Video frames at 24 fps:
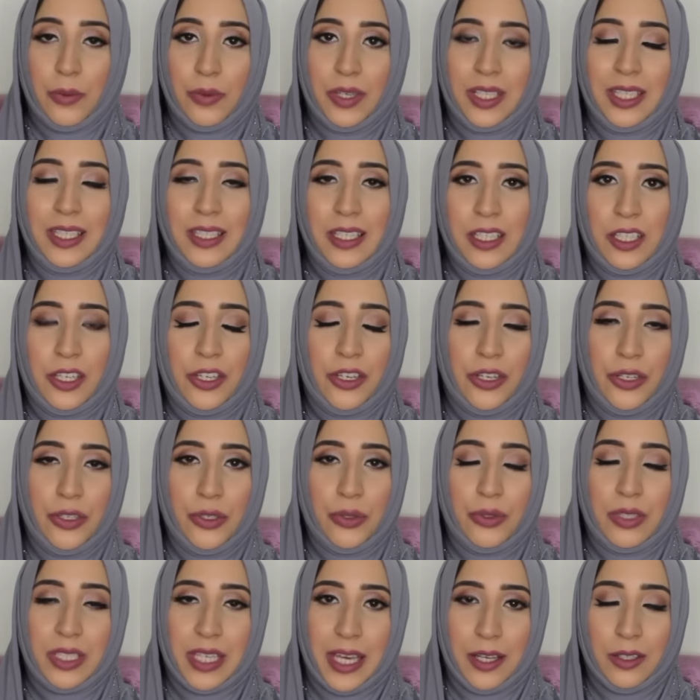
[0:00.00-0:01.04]
I really needed a
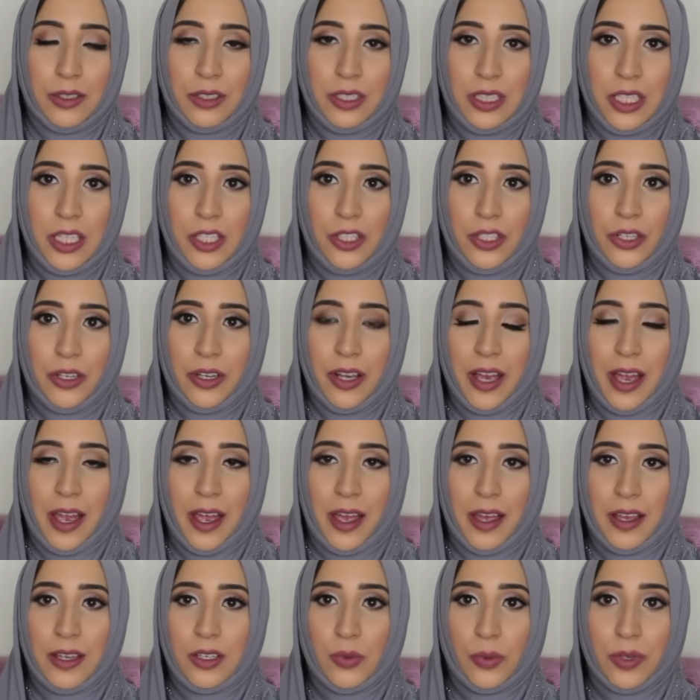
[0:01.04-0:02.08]
new Tangle Teezer
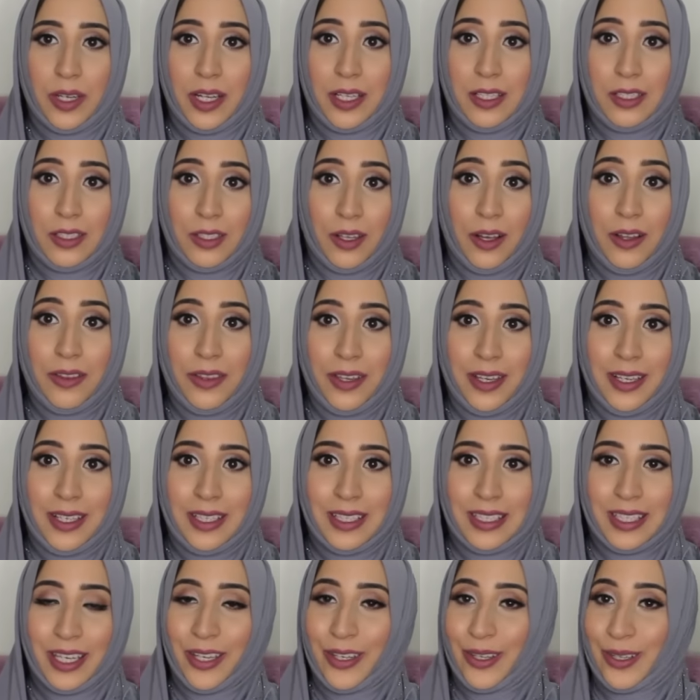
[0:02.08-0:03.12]
and when I saw
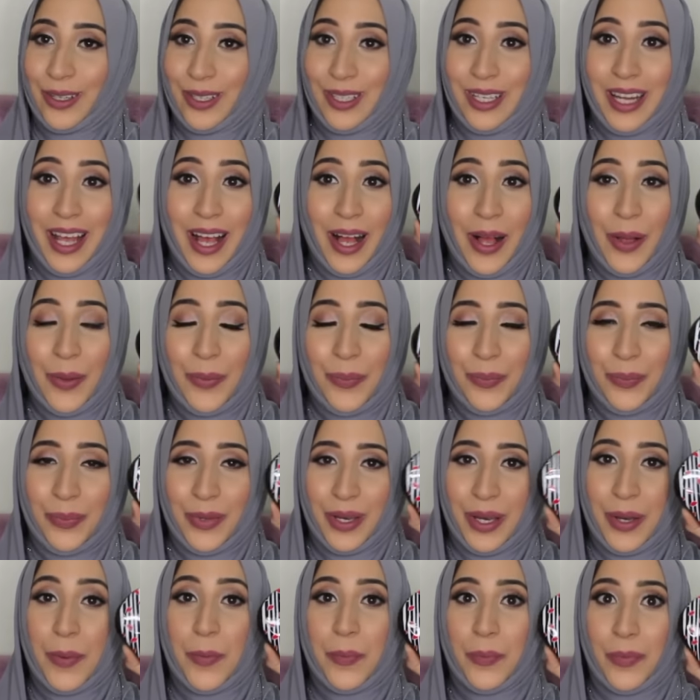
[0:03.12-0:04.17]
this, I couldn't help
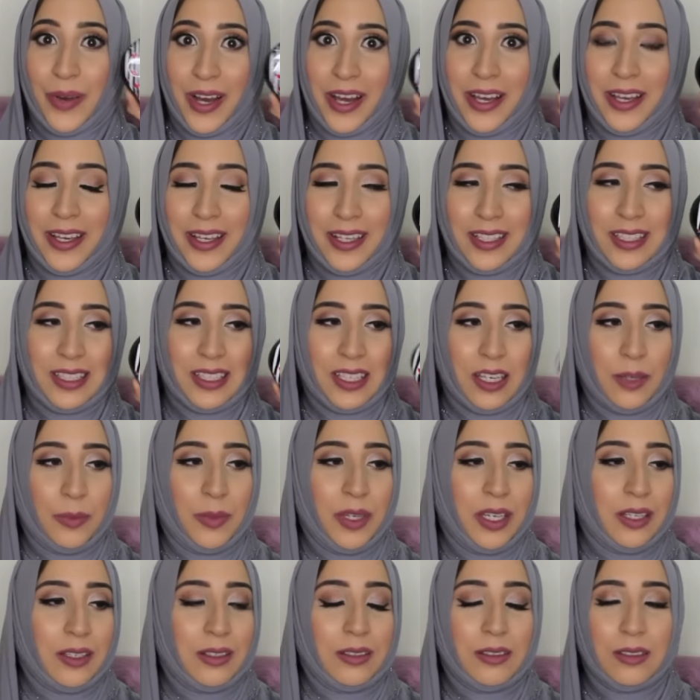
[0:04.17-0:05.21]
but buy it. I
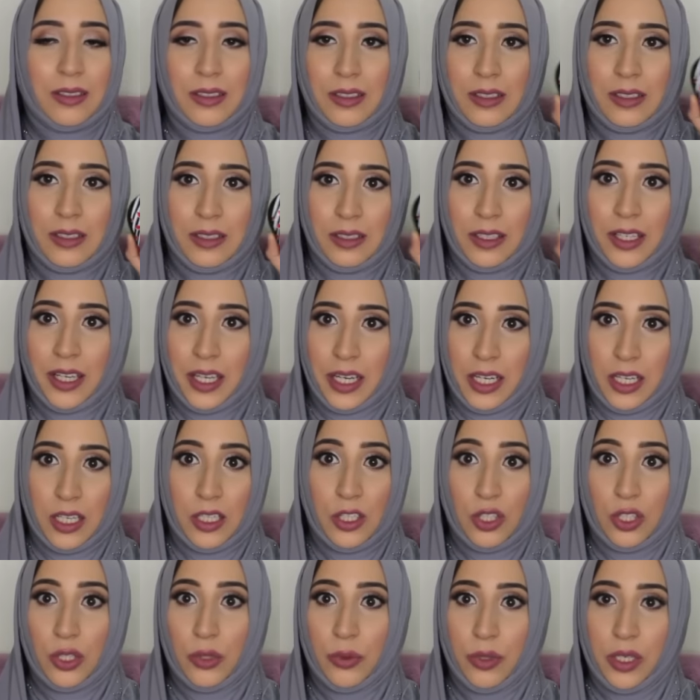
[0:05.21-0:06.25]
mean, look at it,
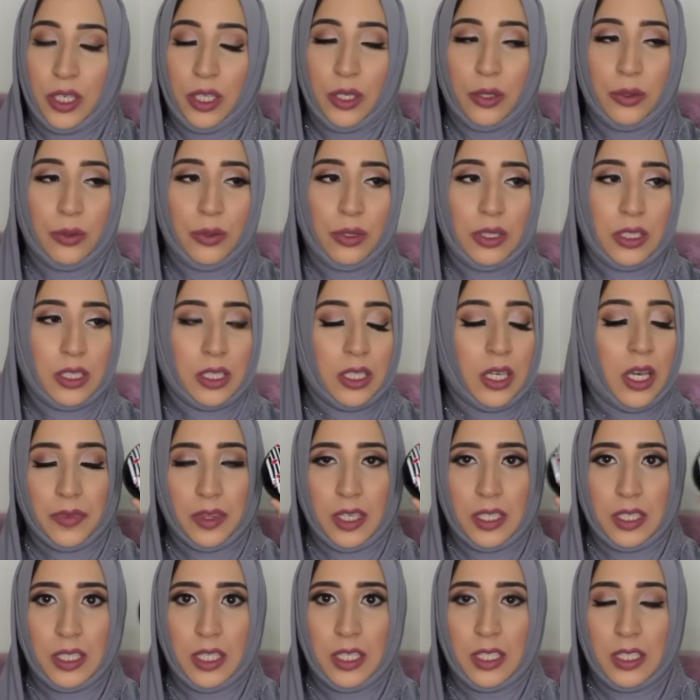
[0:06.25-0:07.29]
it's so cute.
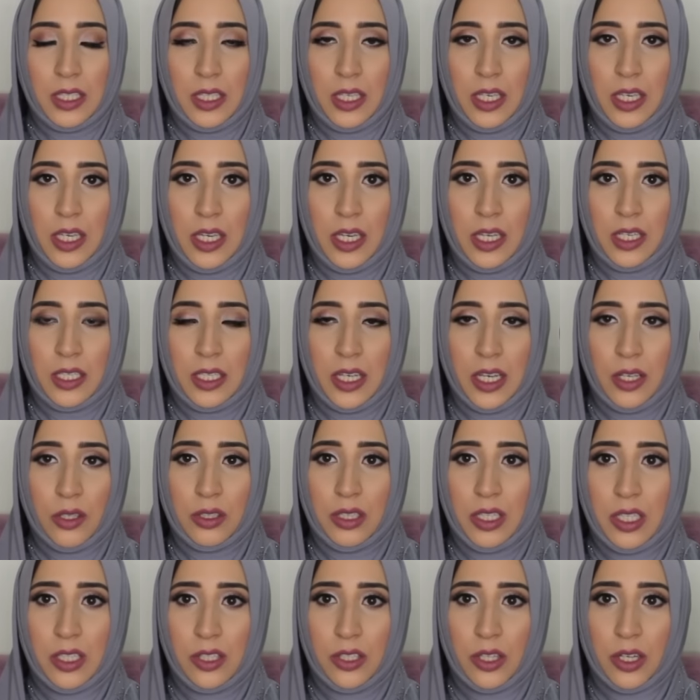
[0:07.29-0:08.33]
This is the Tangle
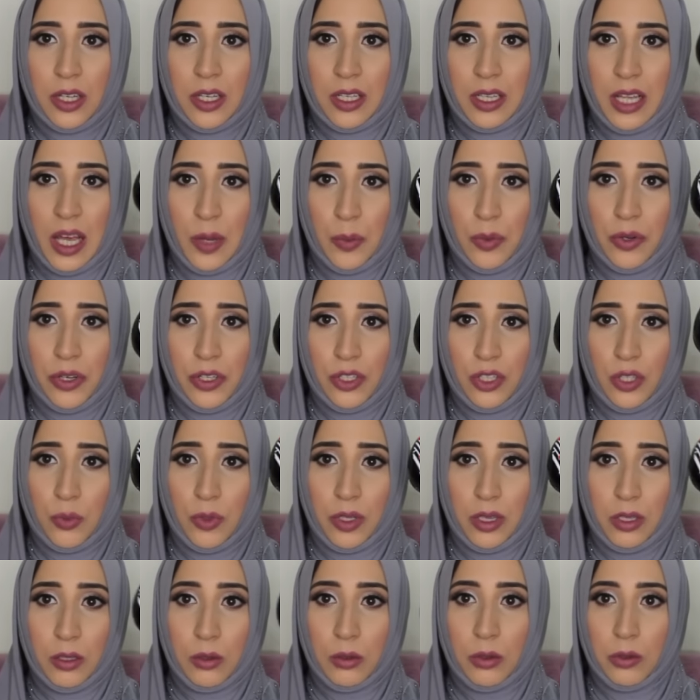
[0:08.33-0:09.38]
Teezer collaboration
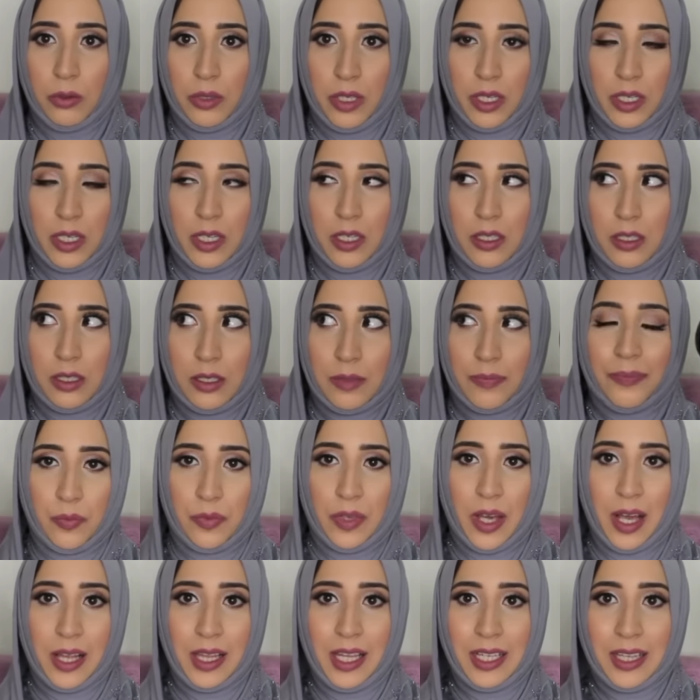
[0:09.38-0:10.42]
with Lulu Guinness.
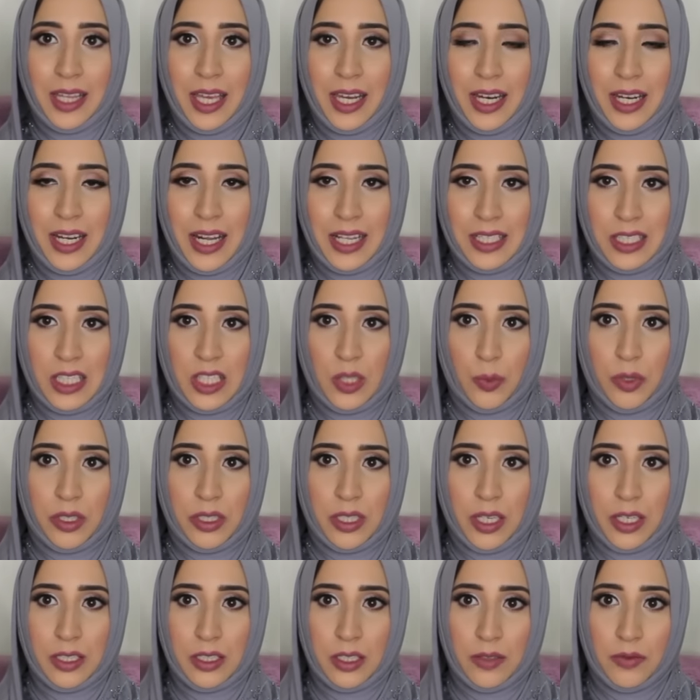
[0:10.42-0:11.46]
I like that it has this
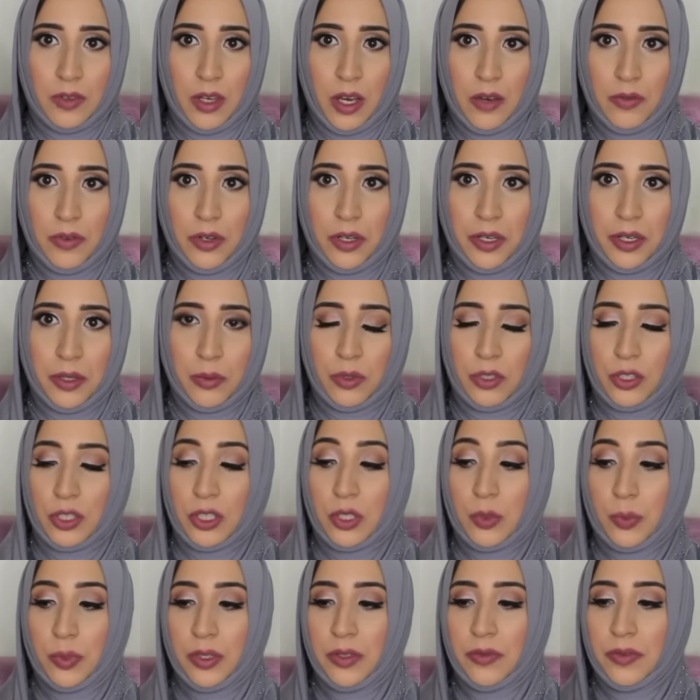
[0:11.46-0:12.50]
protective cover, which
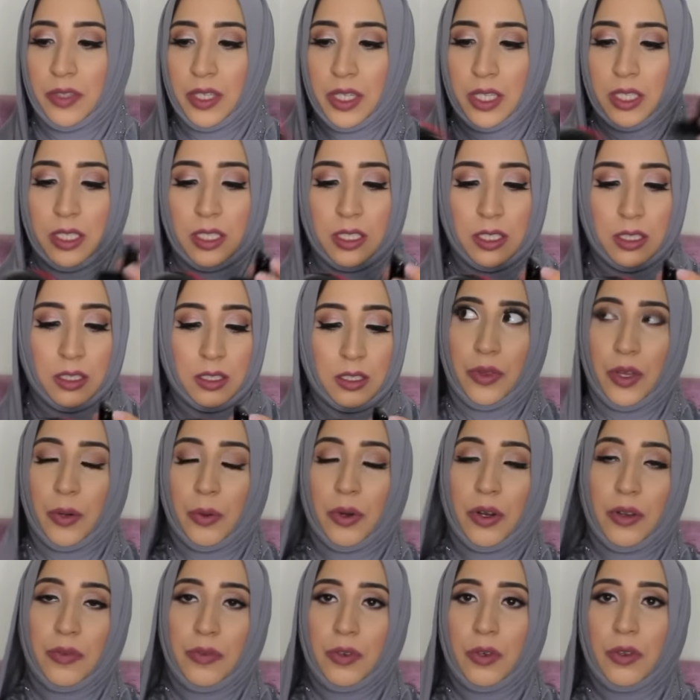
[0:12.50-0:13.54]
is perfect. There
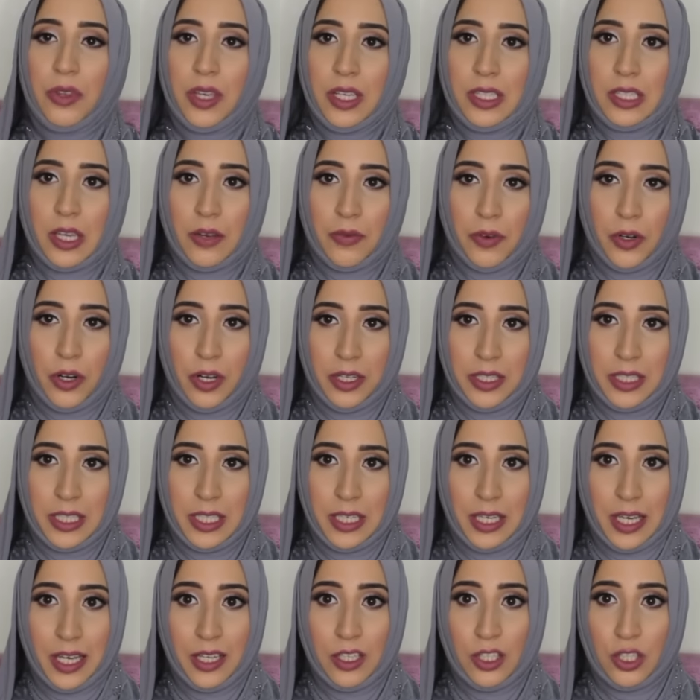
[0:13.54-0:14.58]
were a few things I forgot to
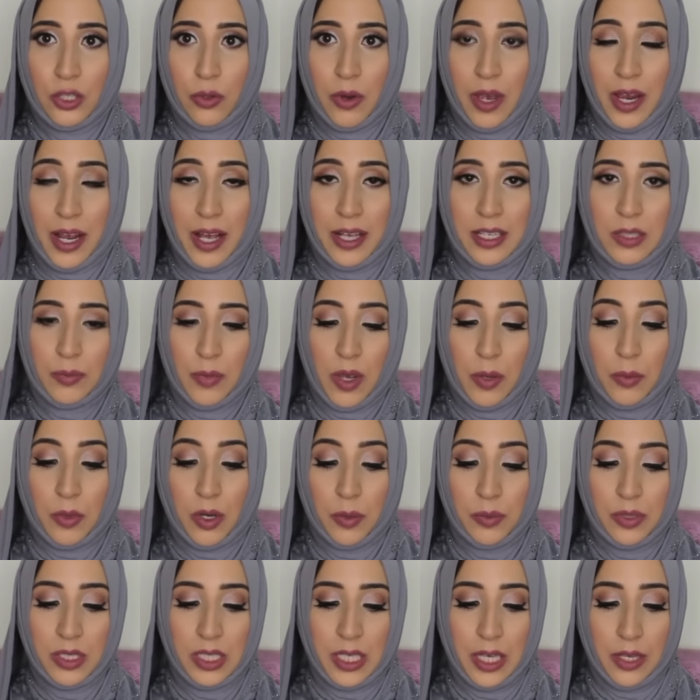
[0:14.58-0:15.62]
get, so I asked my
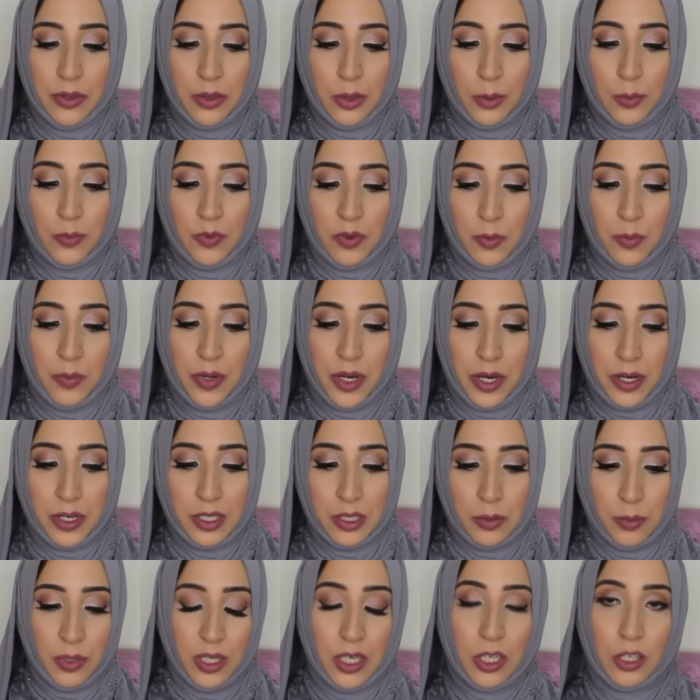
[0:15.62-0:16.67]
mom to get them from
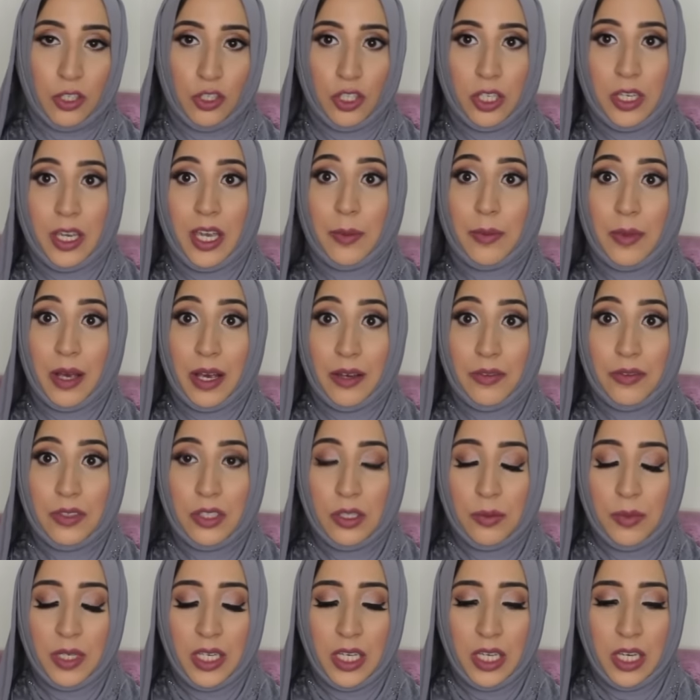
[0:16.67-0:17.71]
Paris because she came
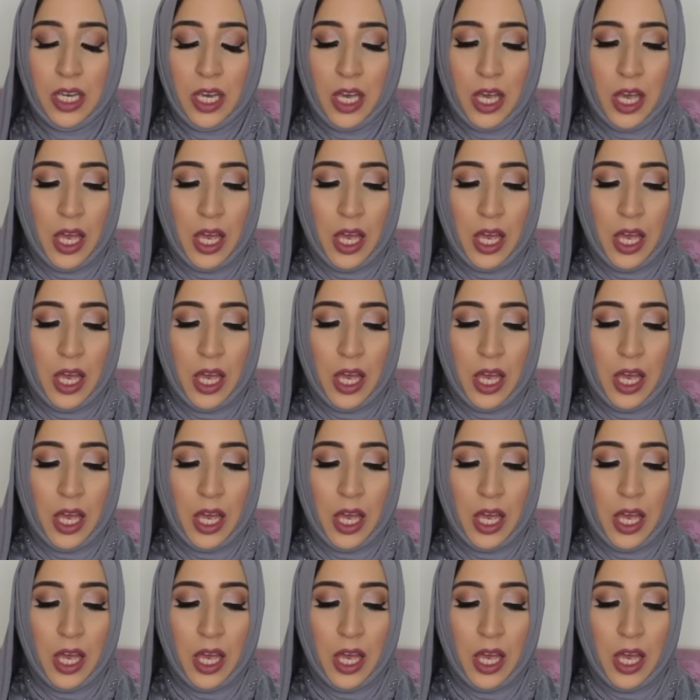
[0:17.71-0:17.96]
after me.